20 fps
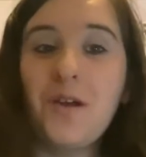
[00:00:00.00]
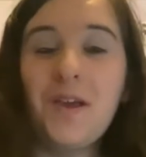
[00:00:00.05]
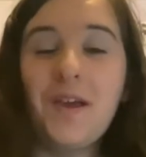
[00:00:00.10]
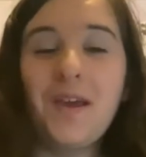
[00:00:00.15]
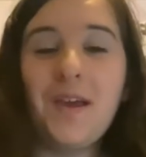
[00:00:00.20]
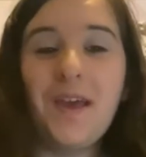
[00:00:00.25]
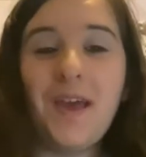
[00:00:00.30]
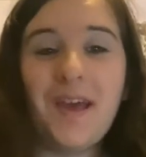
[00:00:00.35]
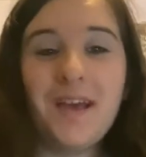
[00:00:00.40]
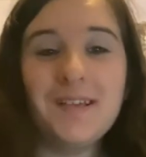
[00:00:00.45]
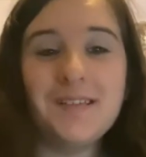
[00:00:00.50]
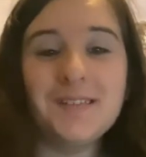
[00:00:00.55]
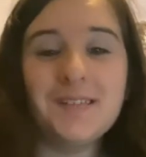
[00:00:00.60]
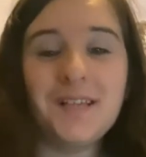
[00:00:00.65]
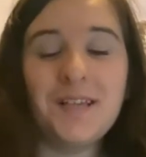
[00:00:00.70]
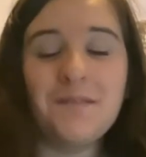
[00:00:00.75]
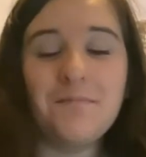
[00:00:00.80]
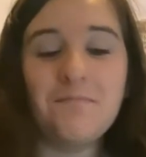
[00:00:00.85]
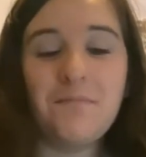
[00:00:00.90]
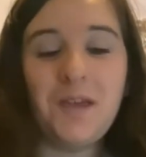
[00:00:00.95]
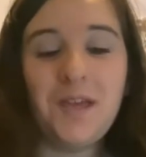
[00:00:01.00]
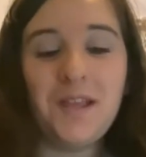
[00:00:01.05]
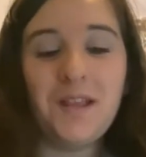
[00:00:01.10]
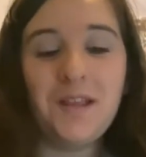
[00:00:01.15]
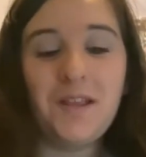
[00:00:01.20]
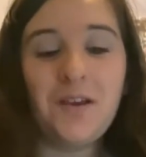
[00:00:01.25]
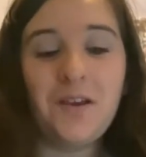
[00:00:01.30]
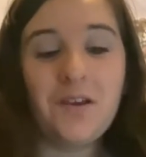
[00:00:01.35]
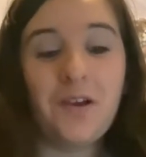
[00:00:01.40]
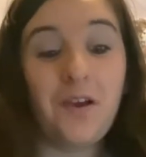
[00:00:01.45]
has
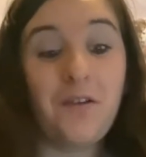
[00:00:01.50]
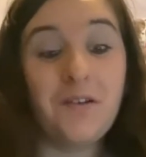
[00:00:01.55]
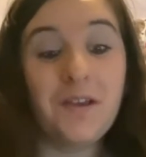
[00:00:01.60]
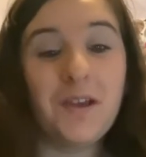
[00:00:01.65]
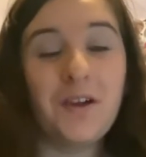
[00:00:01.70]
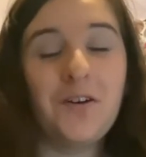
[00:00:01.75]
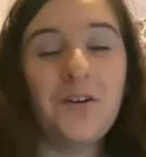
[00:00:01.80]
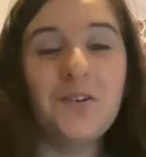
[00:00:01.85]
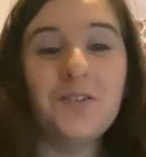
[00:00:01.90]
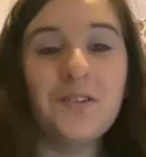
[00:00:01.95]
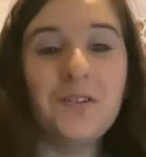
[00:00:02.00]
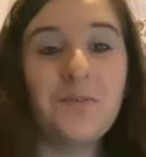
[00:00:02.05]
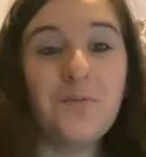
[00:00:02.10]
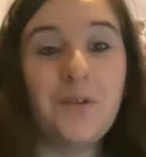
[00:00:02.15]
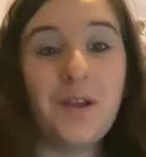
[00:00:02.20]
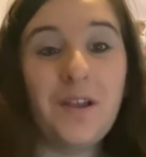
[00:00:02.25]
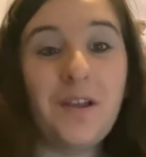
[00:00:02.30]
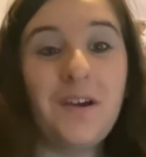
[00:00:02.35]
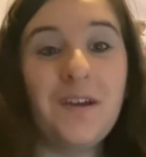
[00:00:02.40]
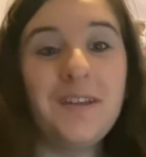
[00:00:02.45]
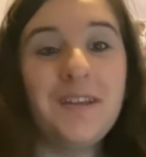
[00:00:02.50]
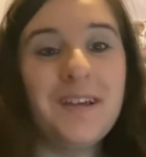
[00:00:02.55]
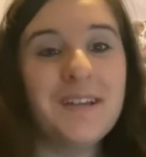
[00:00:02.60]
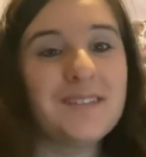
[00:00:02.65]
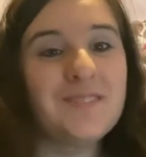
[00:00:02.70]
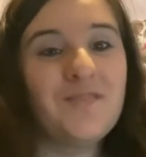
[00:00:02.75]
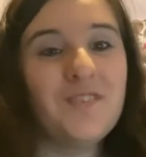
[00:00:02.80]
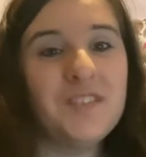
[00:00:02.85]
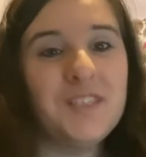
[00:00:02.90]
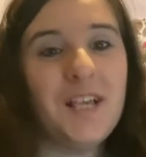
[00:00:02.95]
been going on when I next
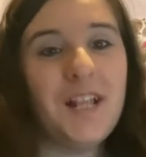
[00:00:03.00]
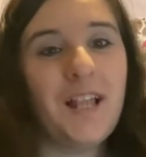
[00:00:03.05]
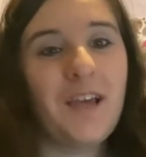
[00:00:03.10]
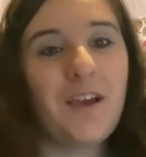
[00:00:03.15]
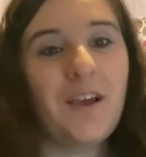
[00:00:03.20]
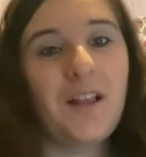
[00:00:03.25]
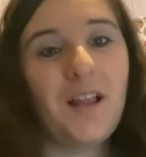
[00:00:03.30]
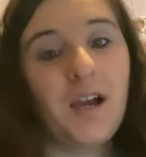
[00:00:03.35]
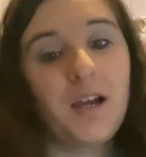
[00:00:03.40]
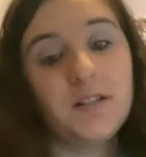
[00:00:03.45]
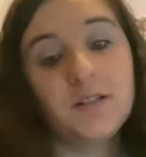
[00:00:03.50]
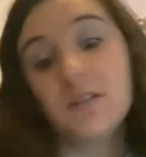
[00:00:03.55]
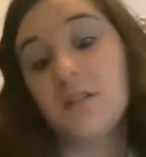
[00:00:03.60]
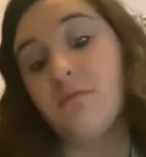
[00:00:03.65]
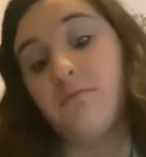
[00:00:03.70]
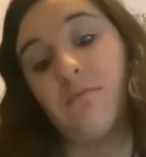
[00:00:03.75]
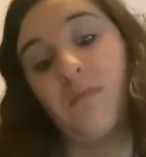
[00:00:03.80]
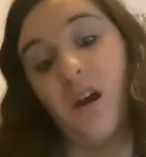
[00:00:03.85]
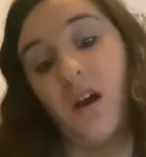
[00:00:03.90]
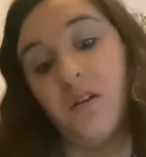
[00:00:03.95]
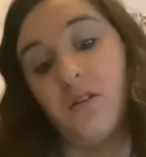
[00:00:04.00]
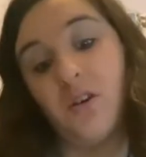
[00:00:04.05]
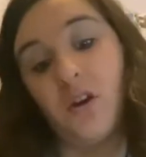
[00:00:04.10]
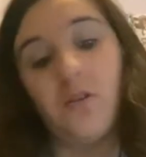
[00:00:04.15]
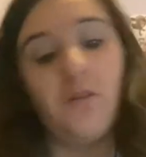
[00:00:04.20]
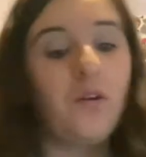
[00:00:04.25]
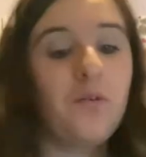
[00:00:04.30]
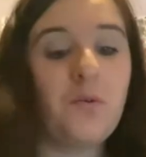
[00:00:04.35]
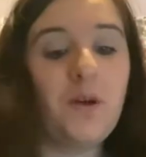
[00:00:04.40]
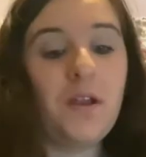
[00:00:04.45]
visit Legoland. I don't
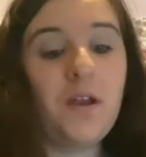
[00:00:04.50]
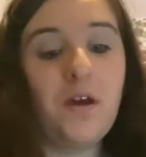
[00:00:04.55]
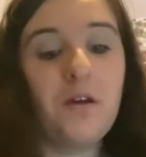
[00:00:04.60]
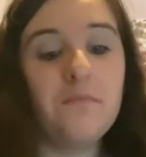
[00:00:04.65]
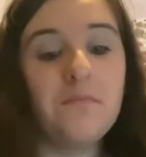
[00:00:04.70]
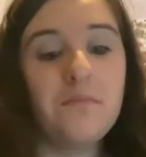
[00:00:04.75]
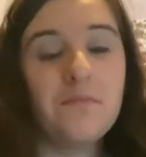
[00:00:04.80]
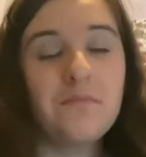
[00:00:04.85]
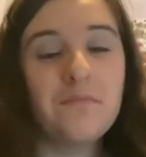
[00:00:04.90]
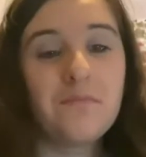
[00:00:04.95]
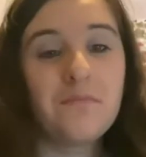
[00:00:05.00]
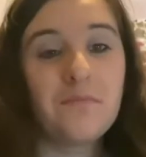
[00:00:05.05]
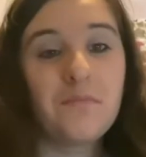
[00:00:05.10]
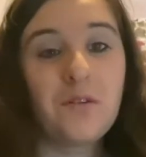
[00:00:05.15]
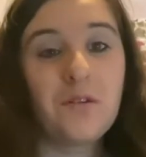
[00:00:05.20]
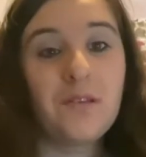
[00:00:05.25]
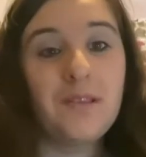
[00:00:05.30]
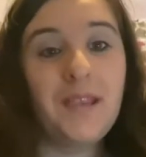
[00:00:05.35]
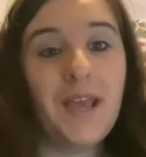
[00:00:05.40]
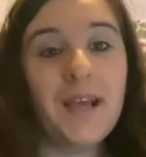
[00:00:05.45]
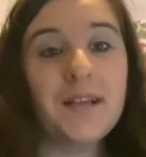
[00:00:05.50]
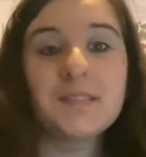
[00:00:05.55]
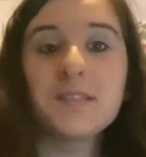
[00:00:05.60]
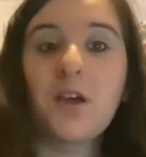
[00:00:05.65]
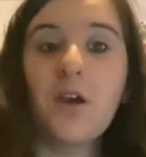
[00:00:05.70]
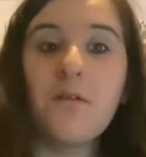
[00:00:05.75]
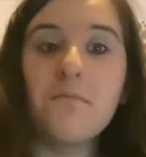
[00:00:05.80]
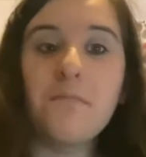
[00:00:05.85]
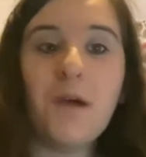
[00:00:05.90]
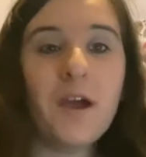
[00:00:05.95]
know when I'm next
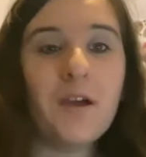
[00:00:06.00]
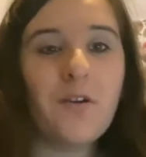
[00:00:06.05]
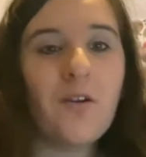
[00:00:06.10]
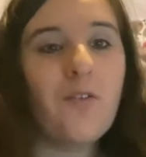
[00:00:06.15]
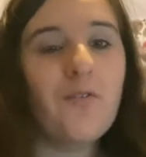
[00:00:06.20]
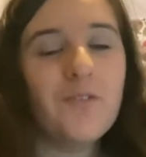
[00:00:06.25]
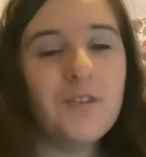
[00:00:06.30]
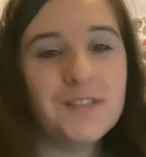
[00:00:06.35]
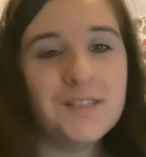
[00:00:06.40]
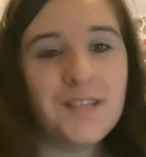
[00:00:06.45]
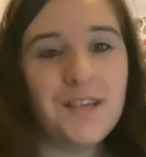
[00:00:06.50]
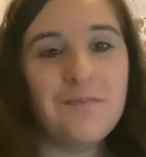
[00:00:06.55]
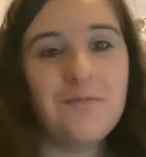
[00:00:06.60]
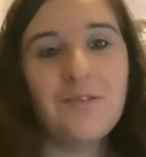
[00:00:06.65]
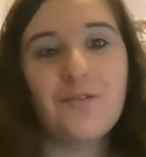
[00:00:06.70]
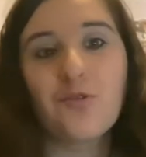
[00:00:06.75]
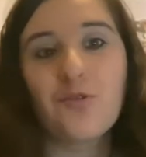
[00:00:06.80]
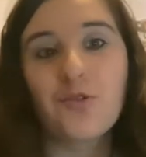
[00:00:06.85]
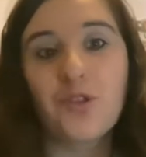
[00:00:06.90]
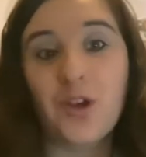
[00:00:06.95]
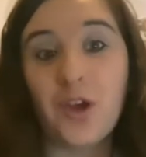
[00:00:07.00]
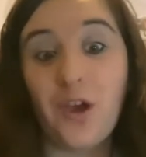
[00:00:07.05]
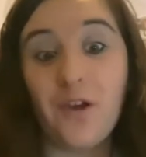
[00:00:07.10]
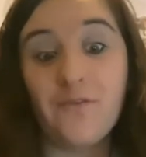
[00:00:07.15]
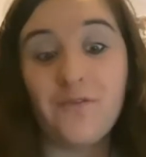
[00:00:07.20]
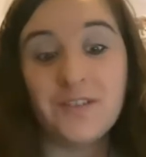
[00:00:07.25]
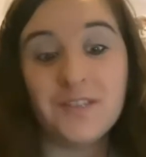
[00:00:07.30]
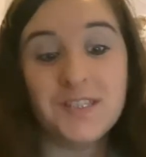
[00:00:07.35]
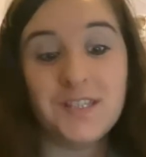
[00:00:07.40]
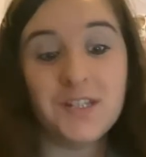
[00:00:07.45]
going back, obviously with all the
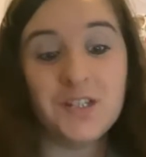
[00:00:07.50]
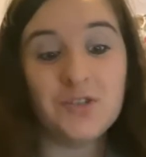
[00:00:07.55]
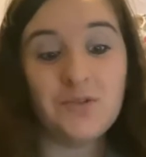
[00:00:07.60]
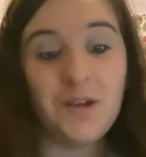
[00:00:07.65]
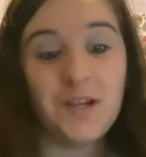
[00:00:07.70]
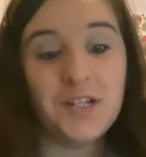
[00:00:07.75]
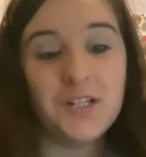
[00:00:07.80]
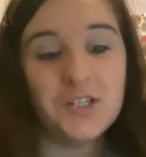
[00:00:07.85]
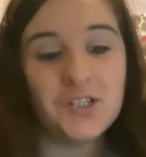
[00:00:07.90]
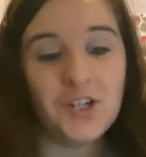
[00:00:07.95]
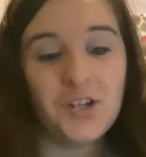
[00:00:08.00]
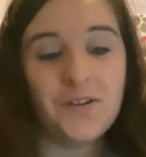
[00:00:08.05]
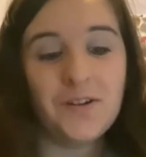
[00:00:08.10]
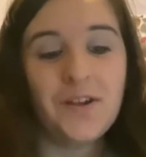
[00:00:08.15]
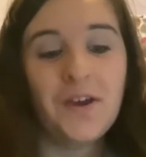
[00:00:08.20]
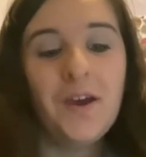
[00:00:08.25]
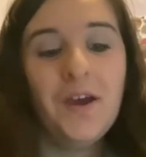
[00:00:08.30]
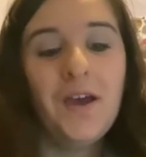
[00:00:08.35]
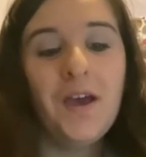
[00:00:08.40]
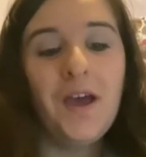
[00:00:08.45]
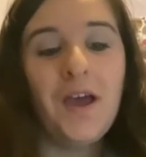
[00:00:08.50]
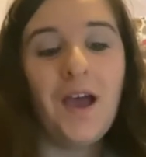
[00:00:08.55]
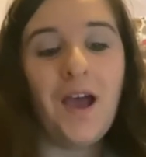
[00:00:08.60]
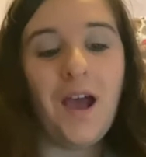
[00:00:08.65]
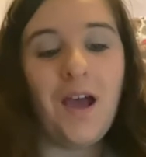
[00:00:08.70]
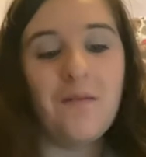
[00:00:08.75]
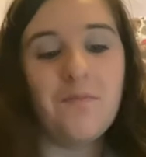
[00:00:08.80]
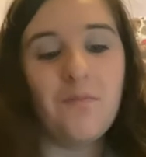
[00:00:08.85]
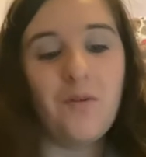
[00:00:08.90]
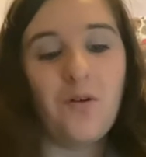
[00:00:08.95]
COVID situation,
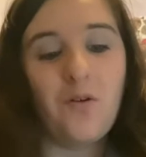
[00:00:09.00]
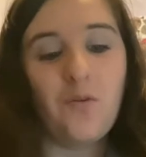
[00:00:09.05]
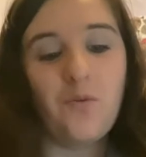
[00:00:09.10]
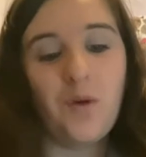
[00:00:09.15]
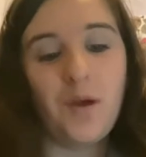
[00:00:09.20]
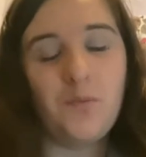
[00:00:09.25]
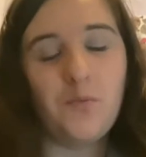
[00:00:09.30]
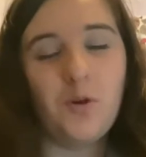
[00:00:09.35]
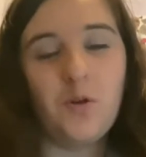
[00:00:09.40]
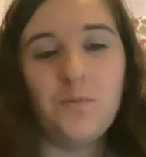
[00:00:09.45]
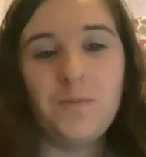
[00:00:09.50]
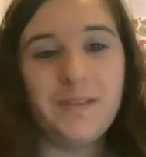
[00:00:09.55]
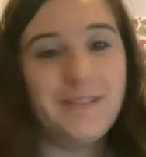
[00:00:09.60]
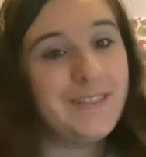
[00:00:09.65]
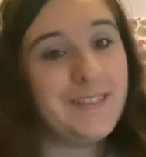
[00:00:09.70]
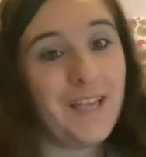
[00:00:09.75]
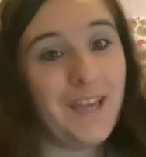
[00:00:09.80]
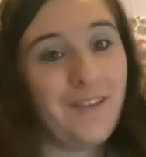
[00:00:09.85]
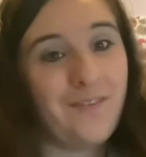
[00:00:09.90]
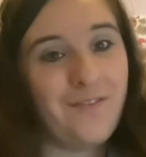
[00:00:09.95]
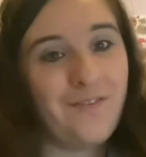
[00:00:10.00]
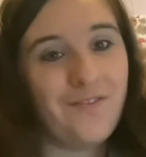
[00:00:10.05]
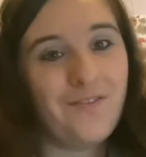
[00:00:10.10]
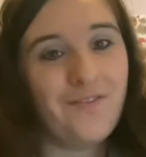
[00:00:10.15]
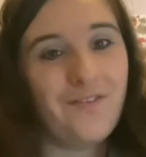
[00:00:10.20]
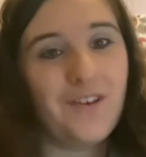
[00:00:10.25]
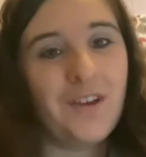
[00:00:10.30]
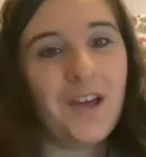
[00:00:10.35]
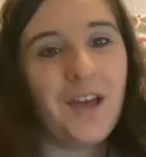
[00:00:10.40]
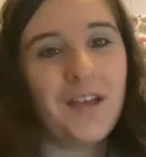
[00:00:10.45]
or when we'll be safe
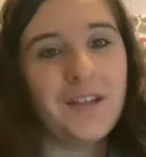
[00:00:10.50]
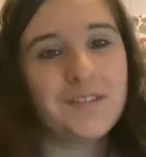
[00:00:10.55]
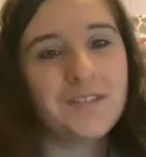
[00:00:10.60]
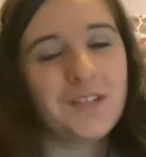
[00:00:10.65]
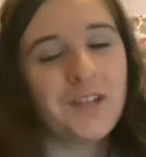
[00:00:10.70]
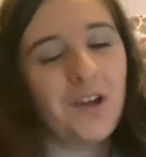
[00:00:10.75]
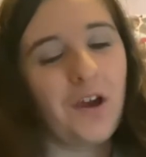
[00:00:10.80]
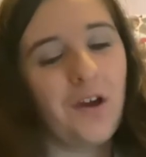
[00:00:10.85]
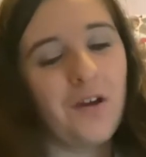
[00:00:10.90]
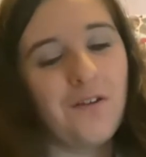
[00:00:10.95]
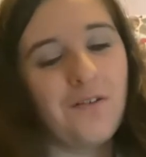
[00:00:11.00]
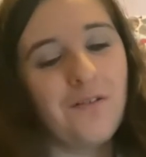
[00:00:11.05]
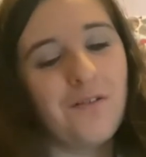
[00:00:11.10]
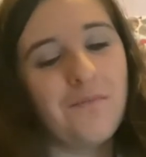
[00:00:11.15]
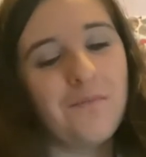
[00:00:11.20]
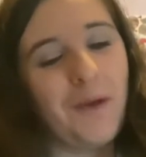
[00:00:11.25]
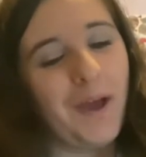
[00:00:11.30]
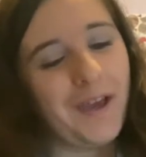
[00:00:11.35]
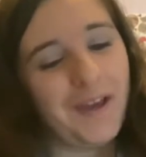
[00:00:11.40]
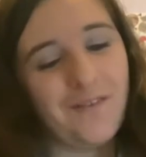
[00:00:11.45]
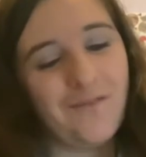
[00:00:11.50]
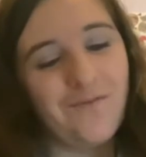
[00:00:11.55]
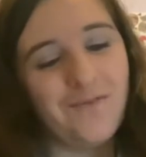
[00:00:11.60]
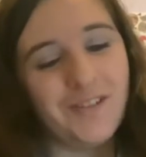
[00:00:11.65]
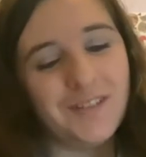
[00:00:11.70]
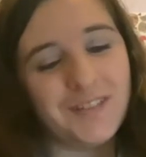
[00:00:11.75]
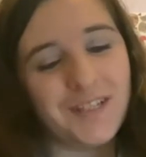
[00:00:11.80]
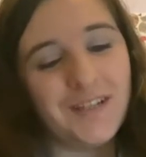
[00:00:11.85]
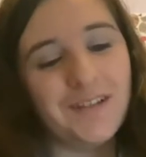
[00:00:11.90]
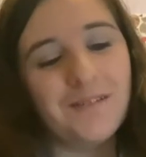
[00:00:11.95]
to go back and
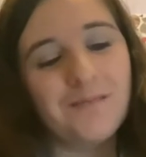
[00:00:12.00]
visit,